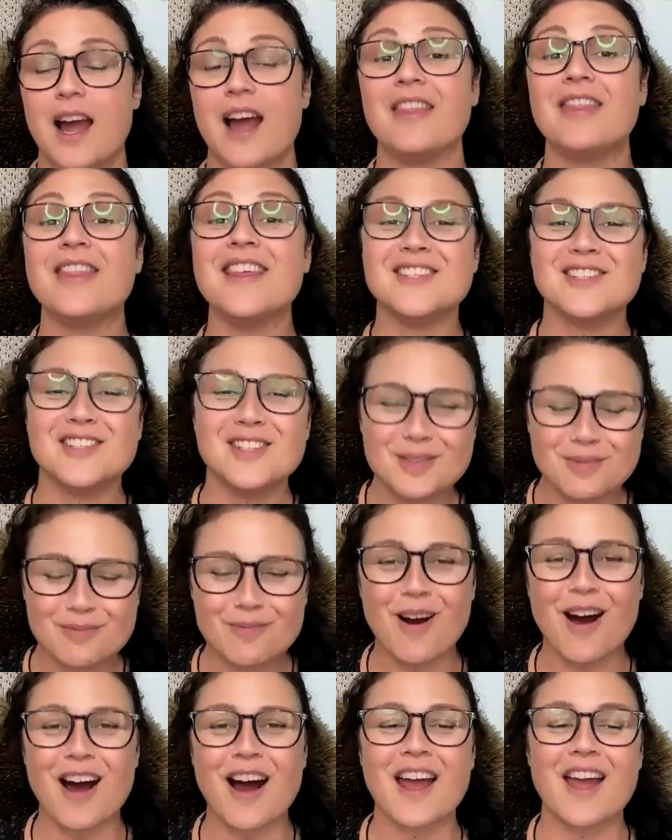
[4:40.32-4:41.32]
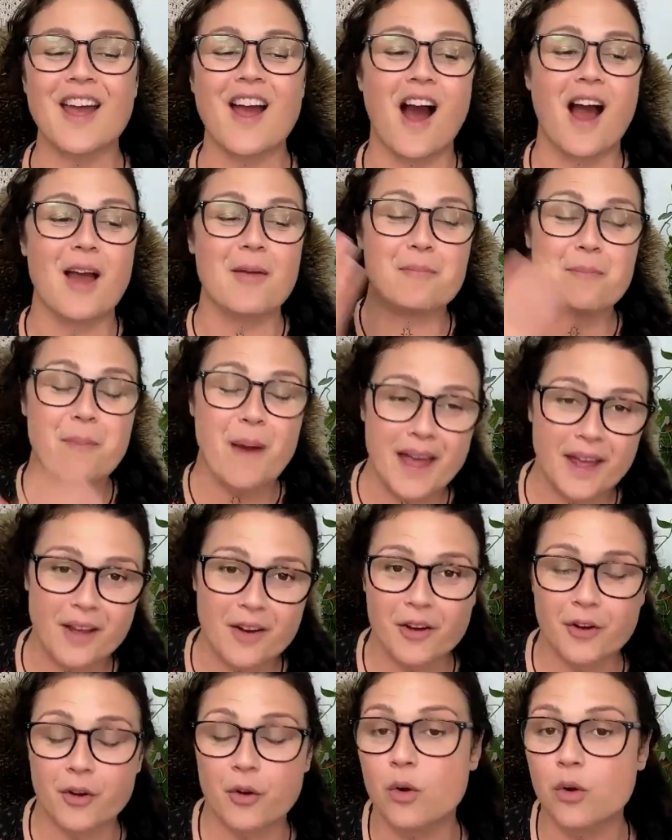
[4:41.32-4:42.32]
And this is why I bang
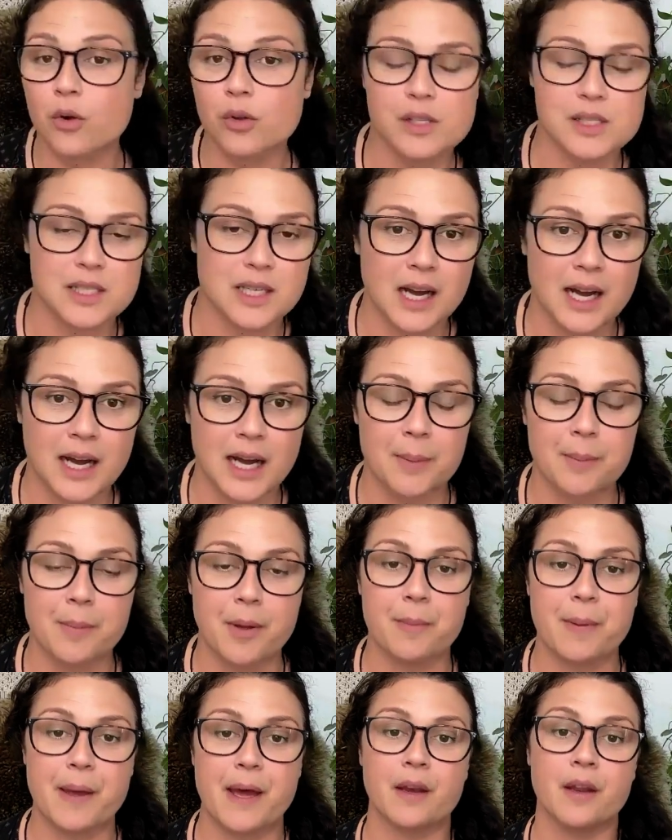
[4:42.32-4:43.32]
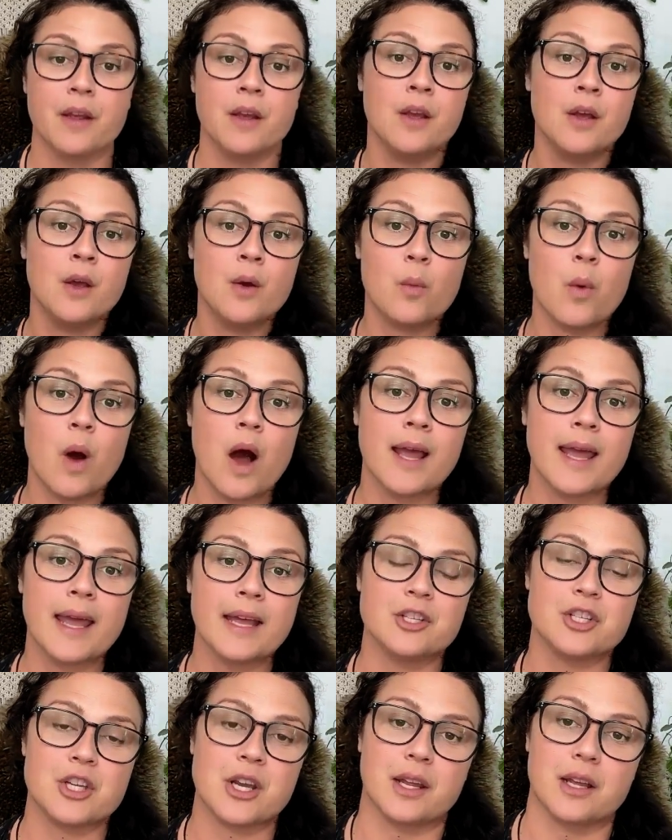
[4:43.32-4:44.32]
on all the time about why
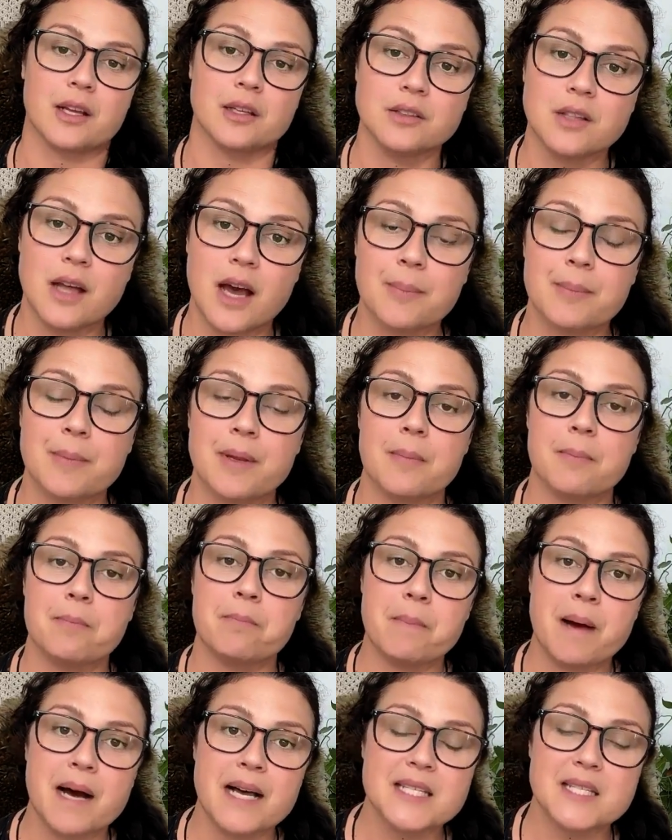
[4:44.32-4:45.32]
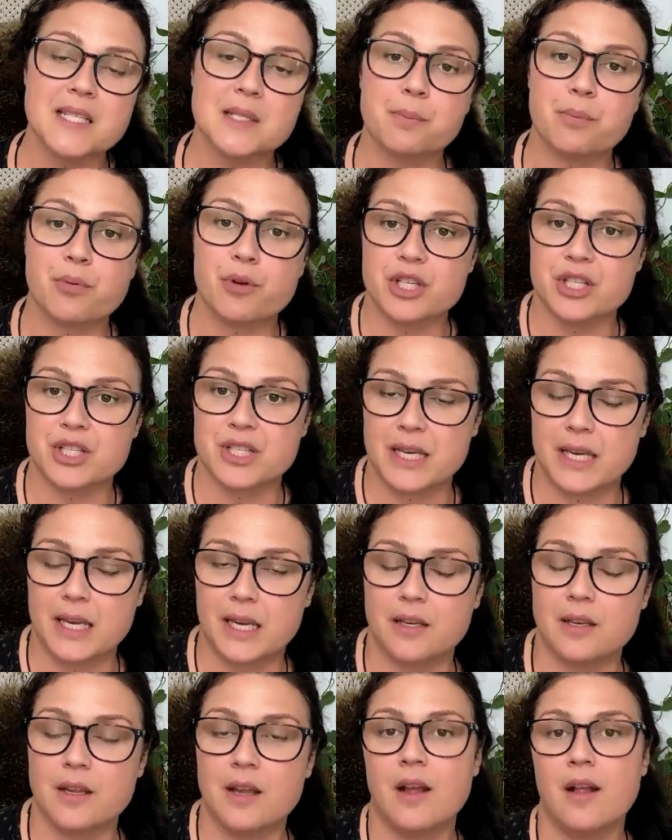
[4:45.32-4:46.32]
energetic alignment must
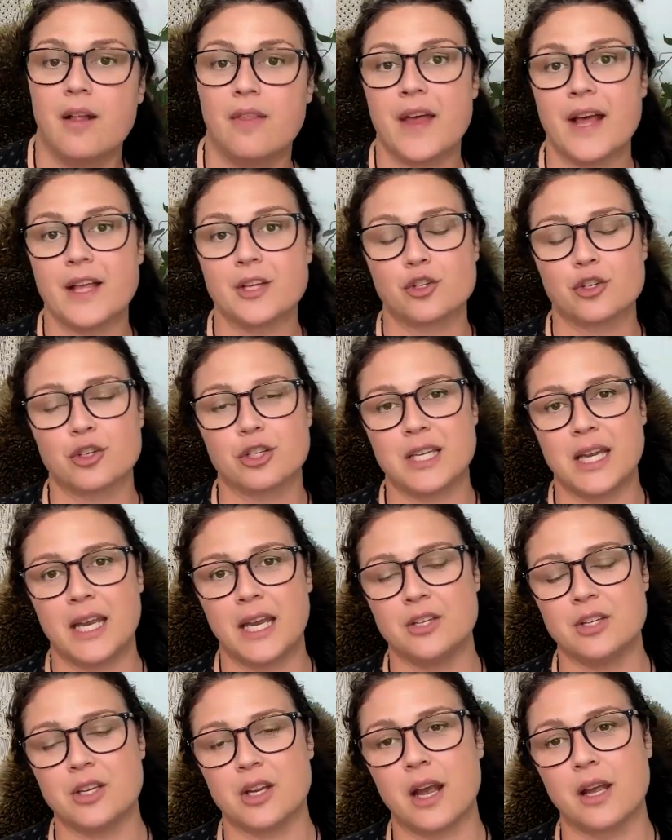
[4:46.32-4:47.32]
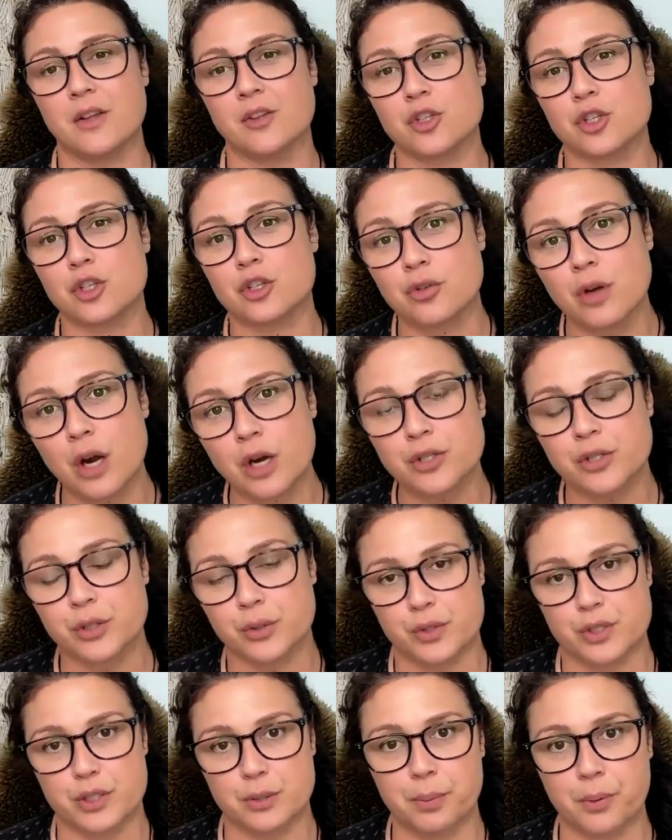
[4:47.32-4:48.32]
precede that strategic and
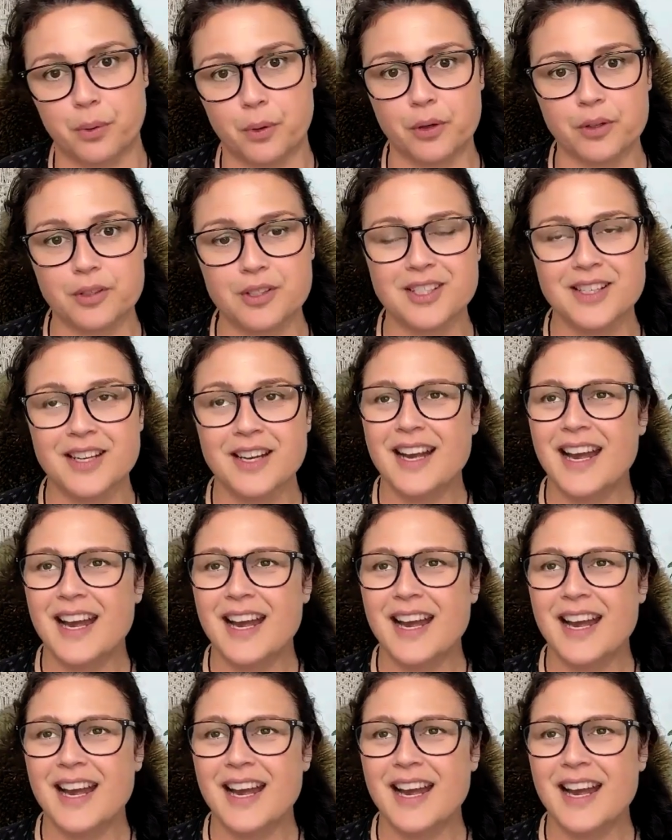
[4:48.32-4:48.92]
structural support.